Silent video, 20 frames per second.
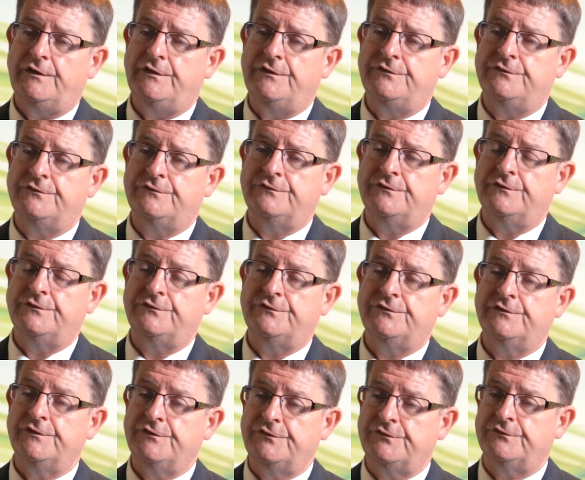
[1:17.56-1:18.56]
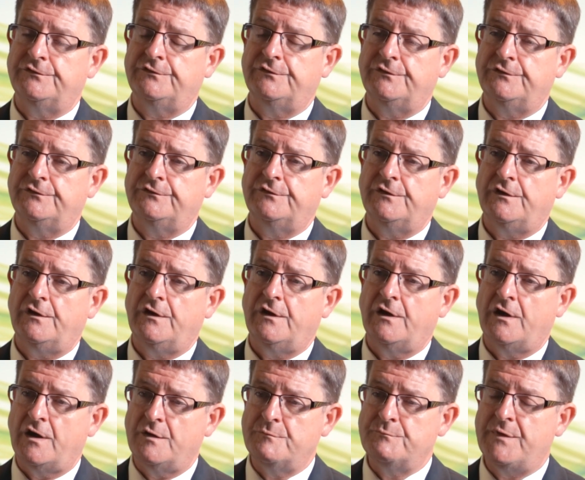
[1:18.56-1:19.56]
is that solicitors,
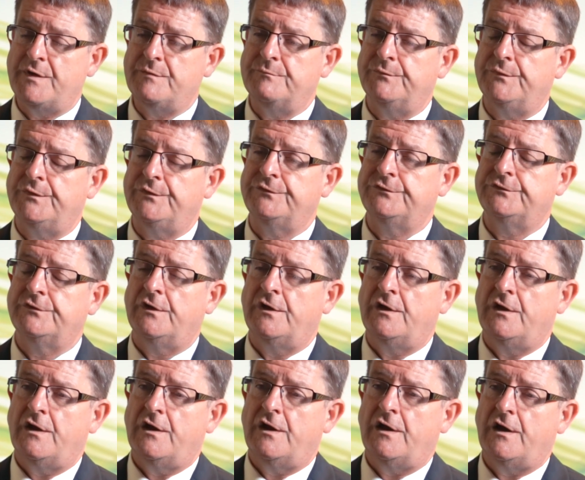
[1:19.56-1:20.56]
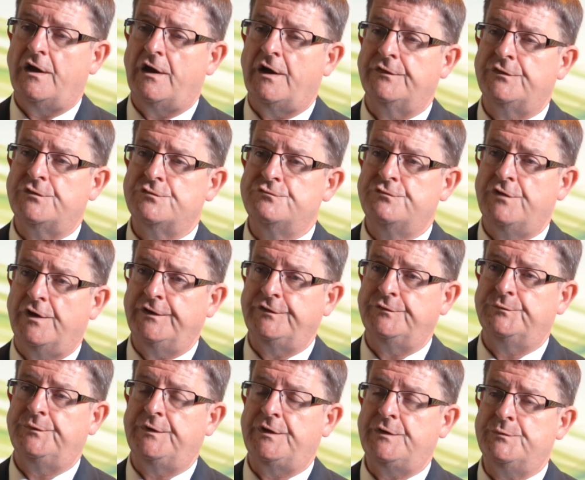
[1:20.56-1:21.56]
our members, are the
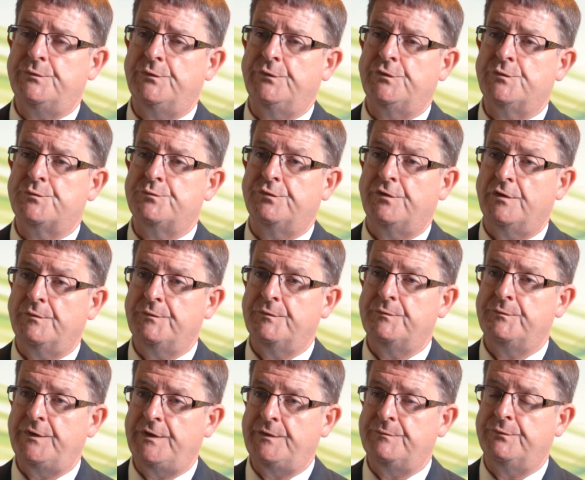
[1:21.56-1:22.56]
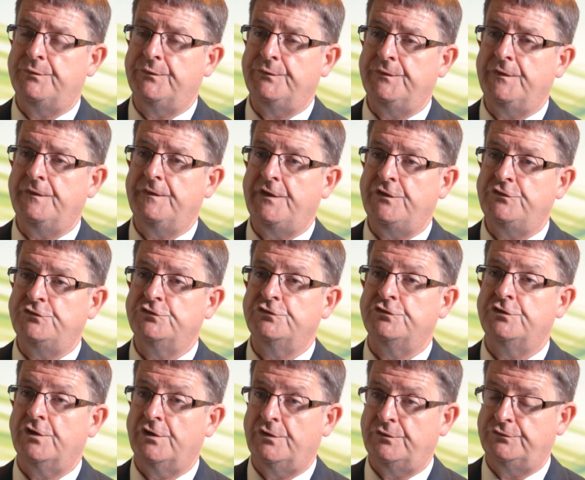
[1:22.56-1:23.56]
right people, the proper people that they
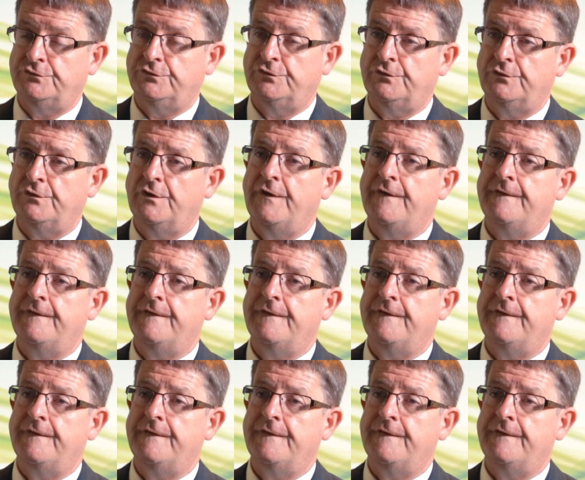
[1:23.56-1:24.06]
should go to